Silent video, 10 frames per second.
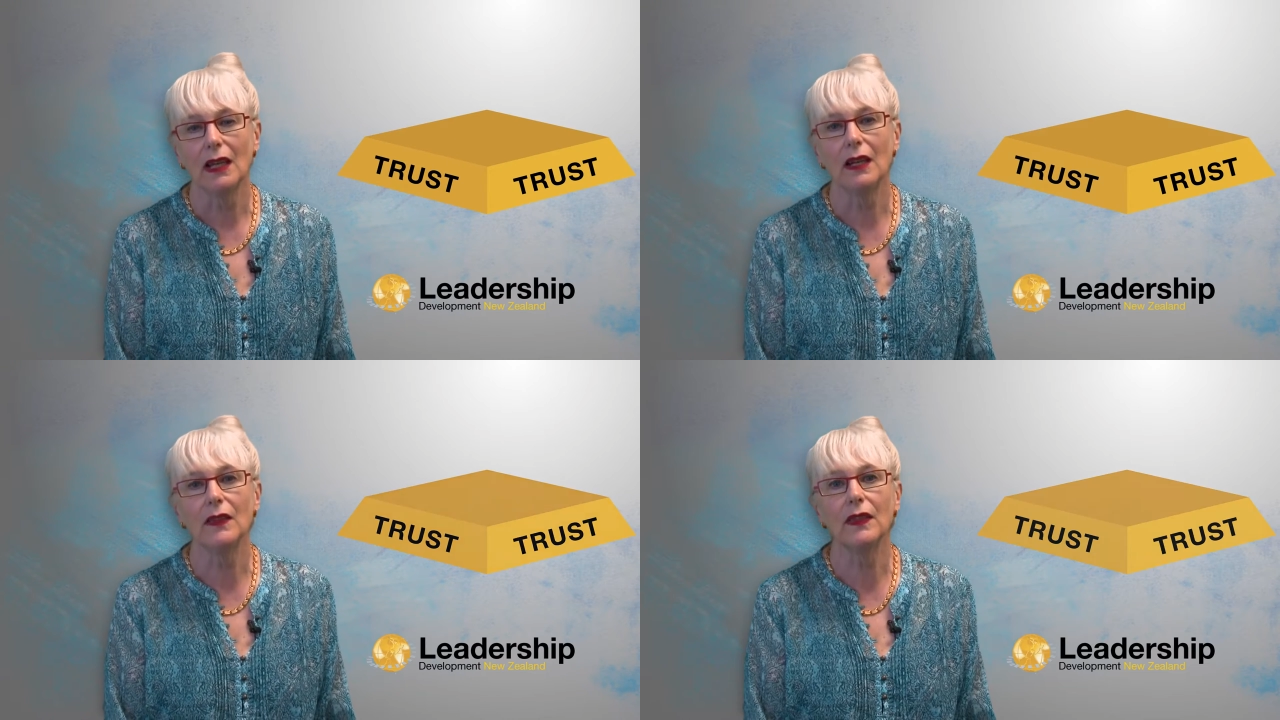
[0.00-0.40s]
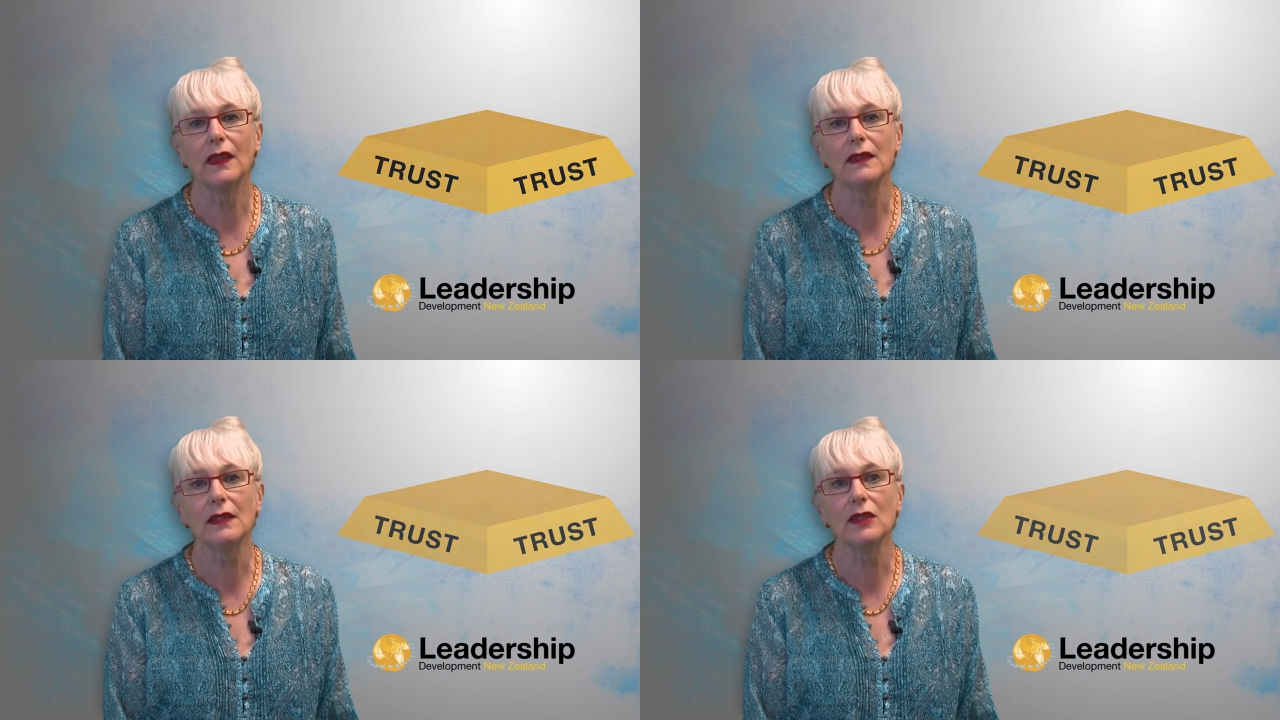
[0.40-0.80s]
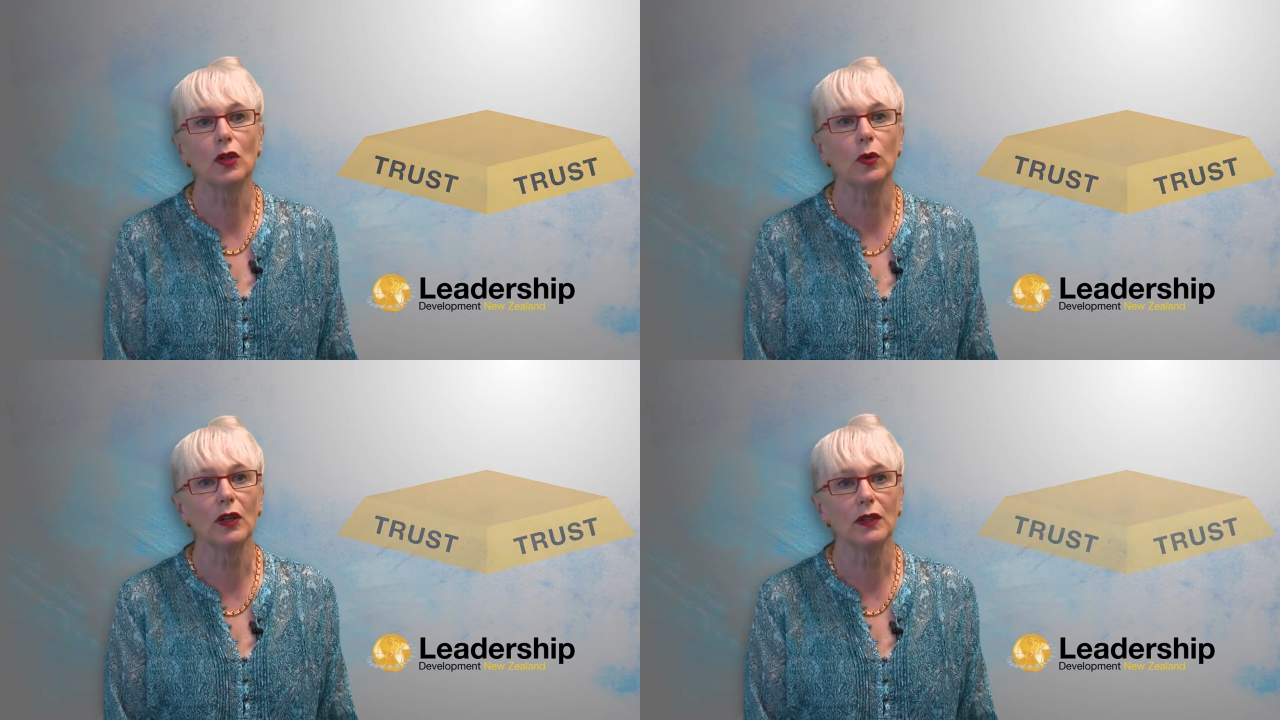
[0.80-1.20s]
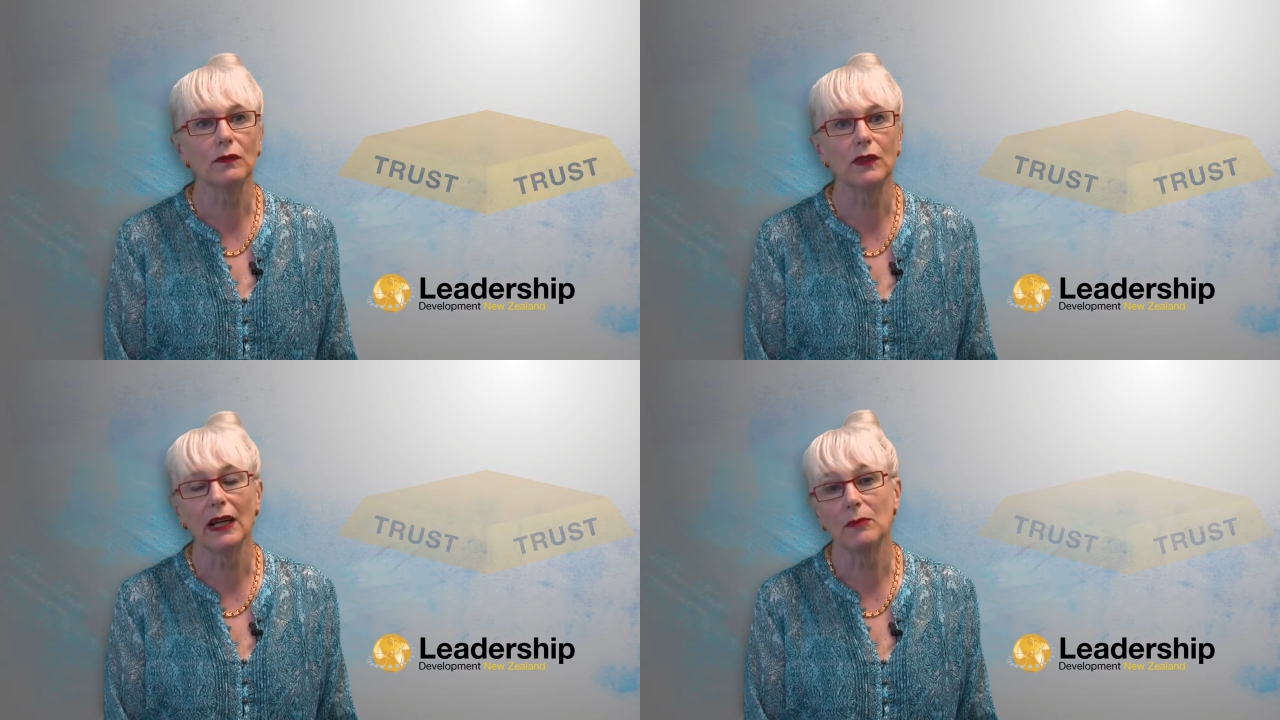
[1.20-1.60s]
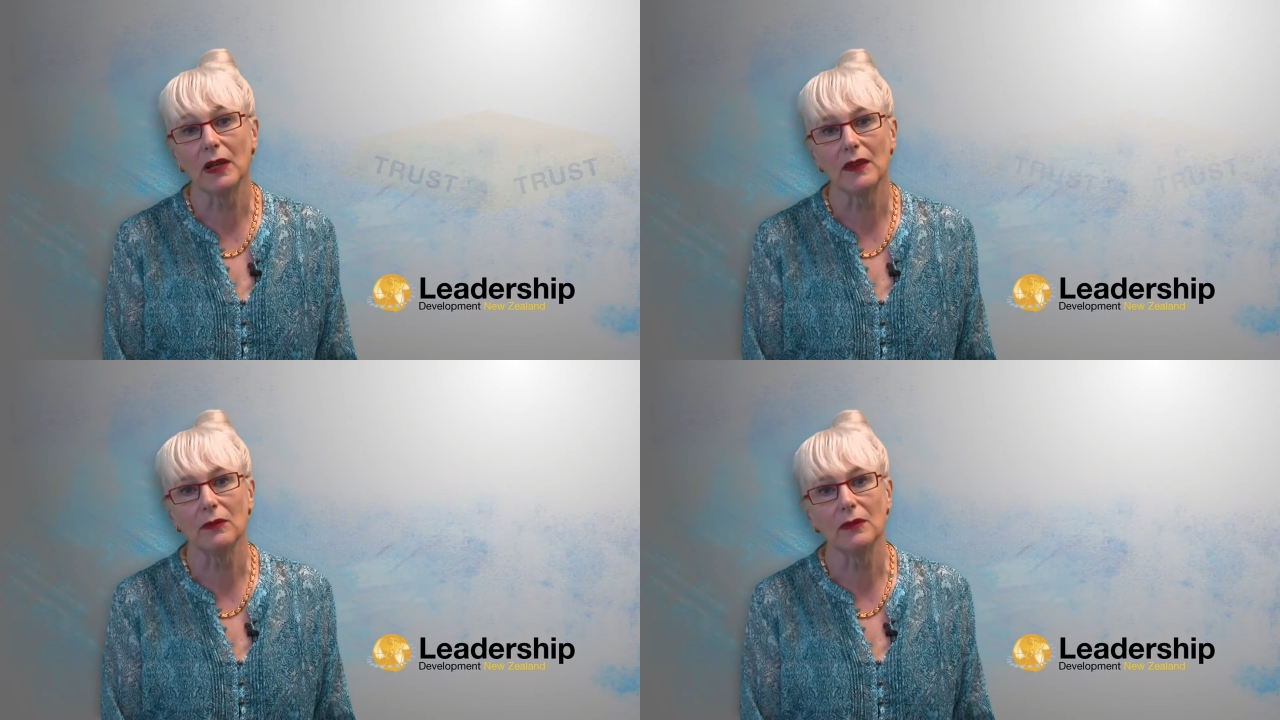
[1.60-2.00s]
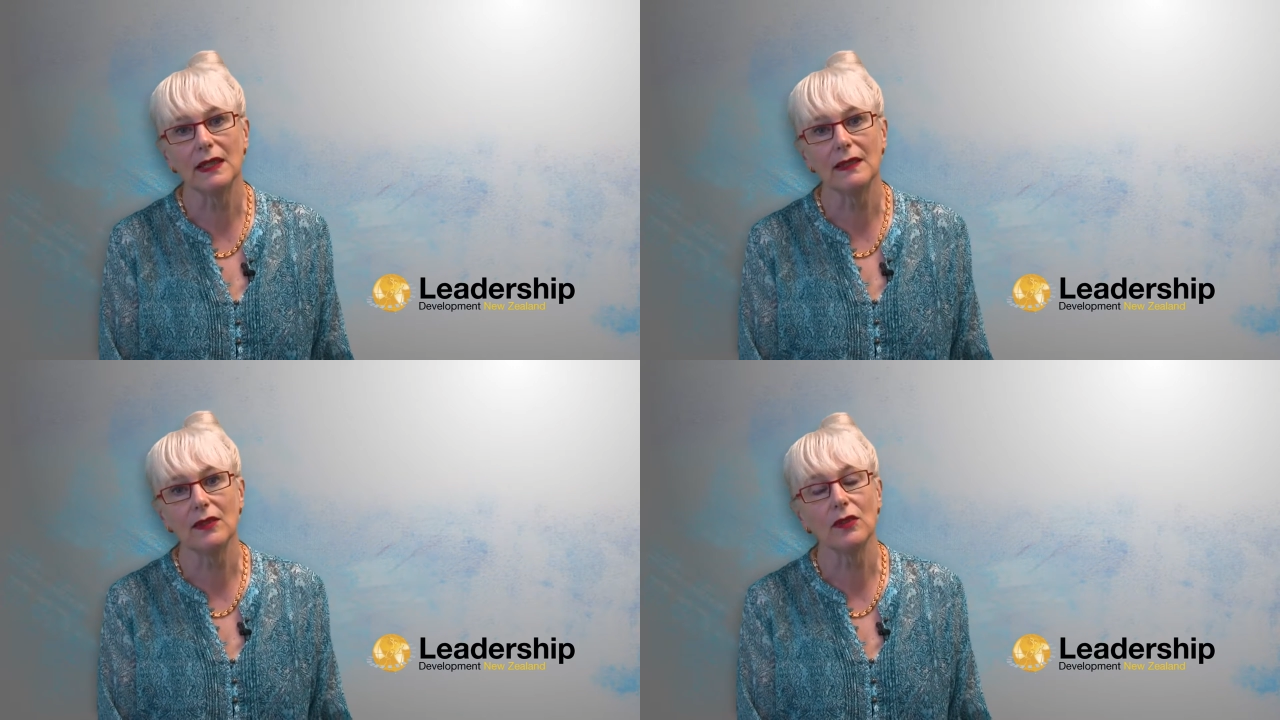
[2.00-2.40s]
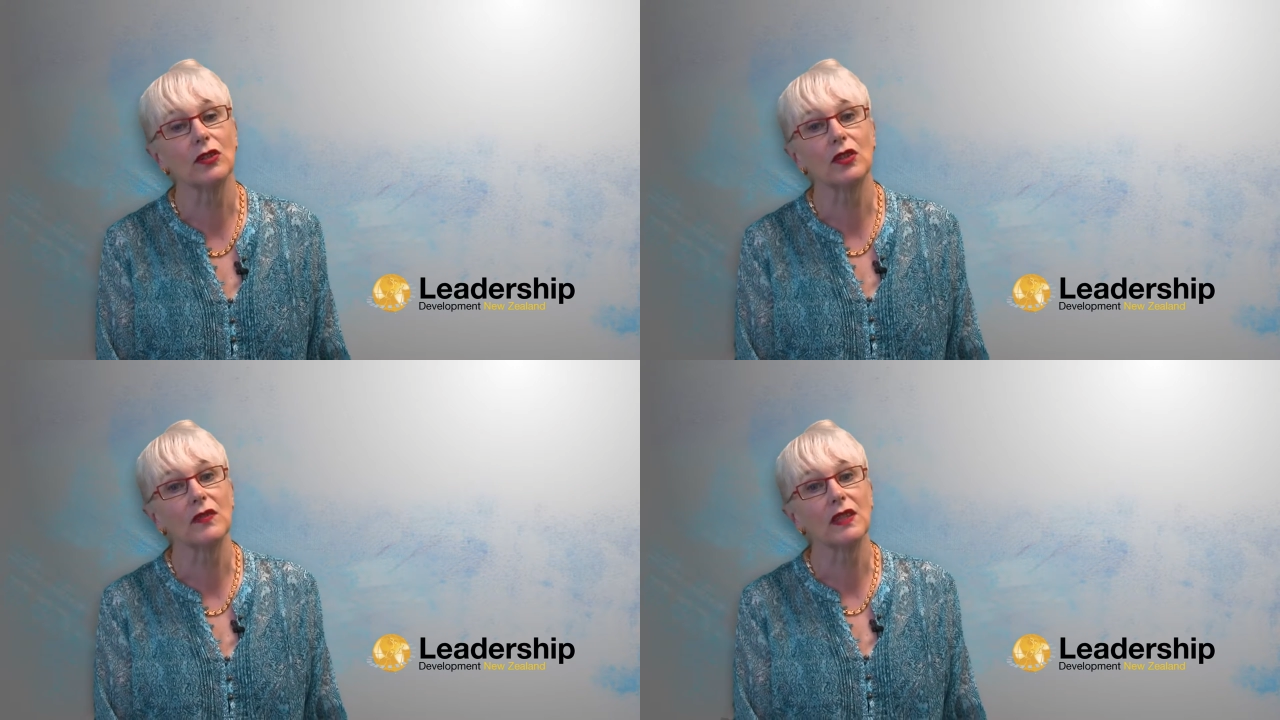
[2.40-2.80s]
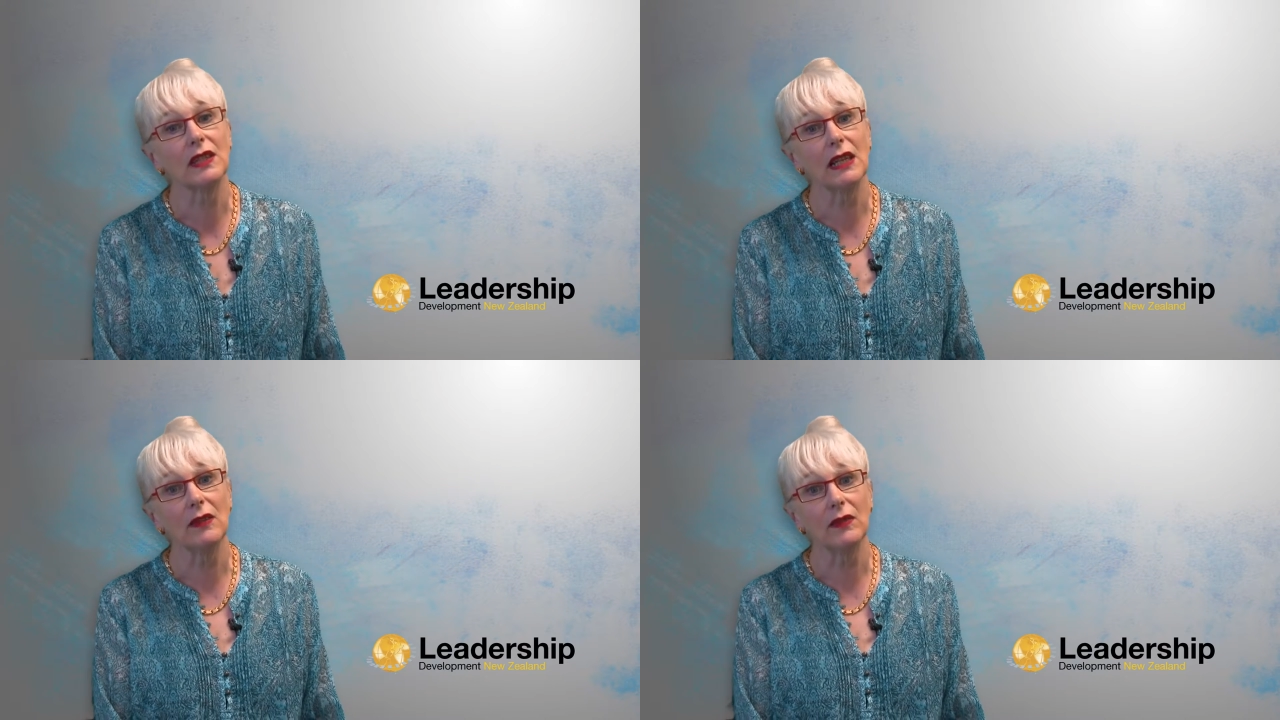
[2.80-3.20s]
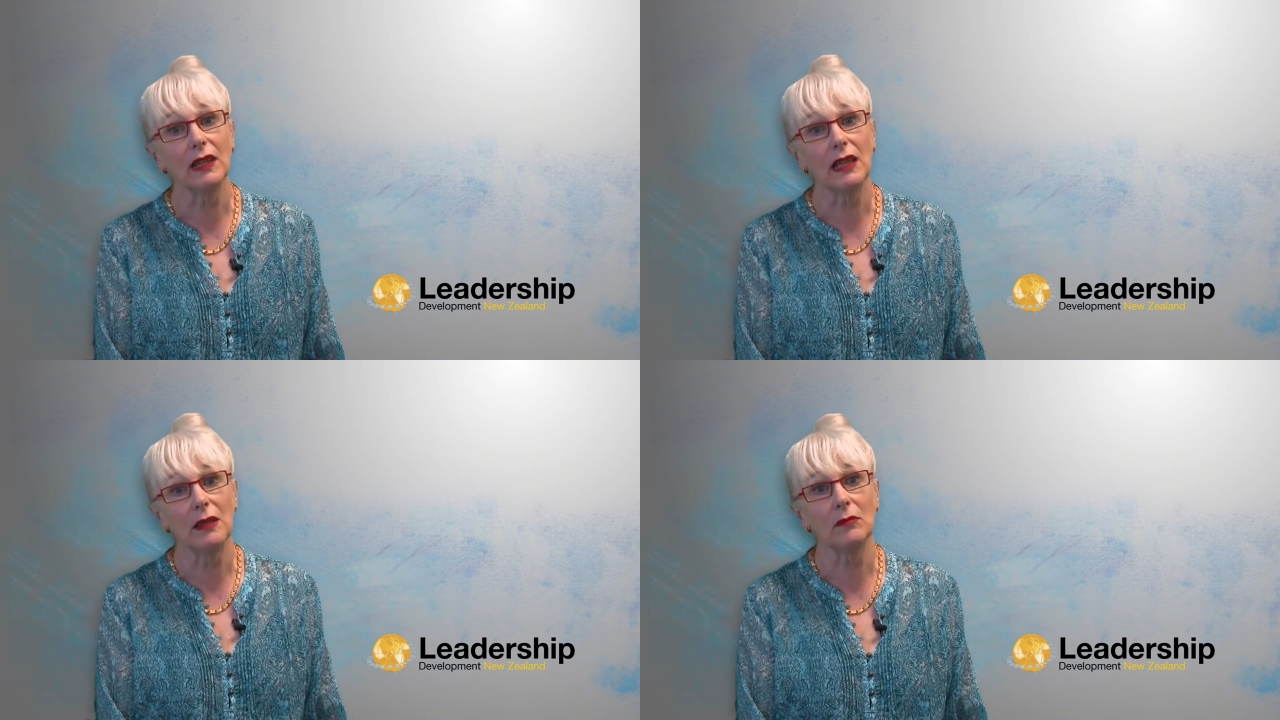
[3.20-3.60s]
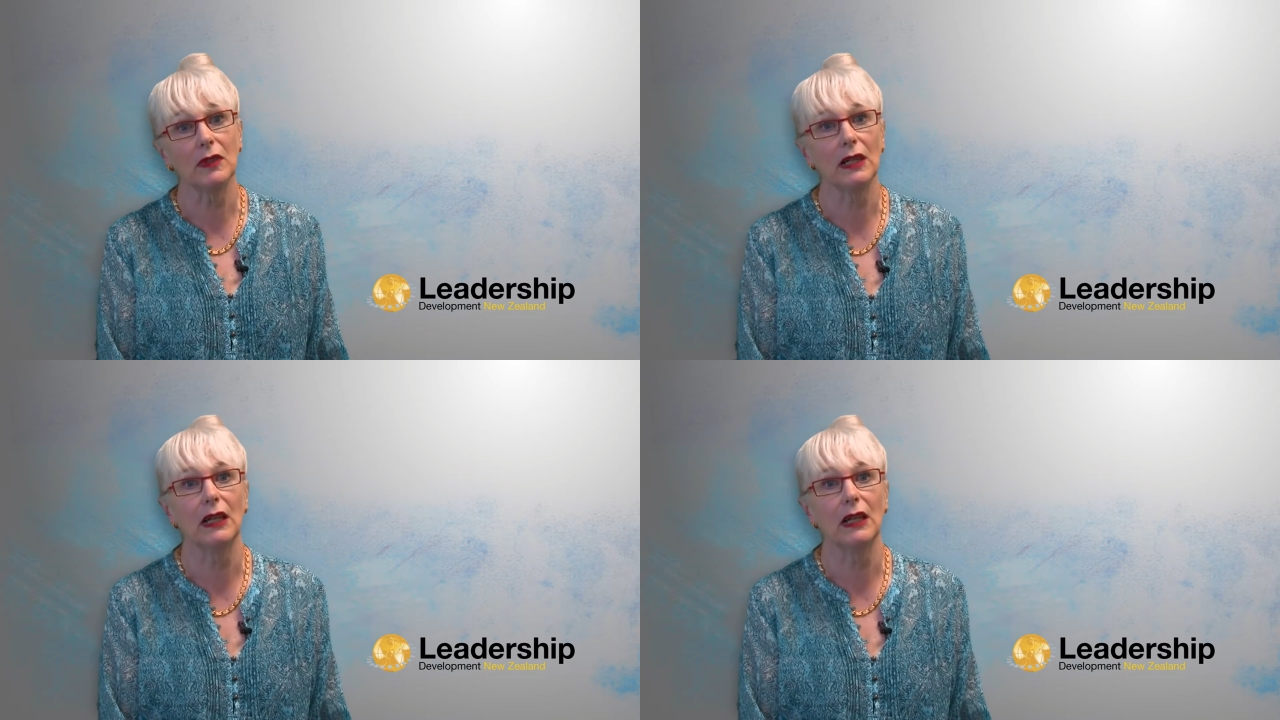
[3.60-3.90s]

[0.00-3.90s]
And this is quantified by the research of Stephen M.